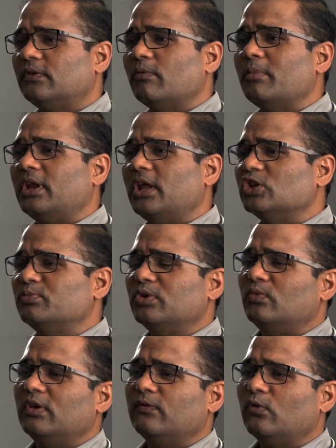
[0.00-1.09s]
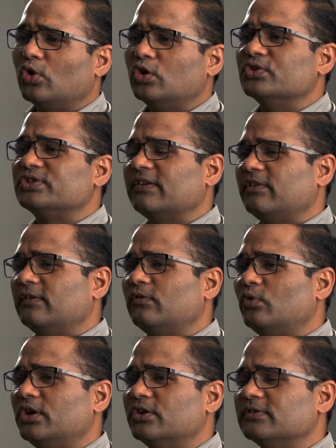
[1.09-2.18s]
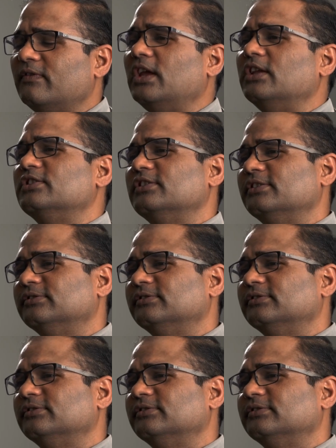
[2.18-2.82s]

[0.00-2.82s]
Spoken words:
women aged between 40 to 74 years of age.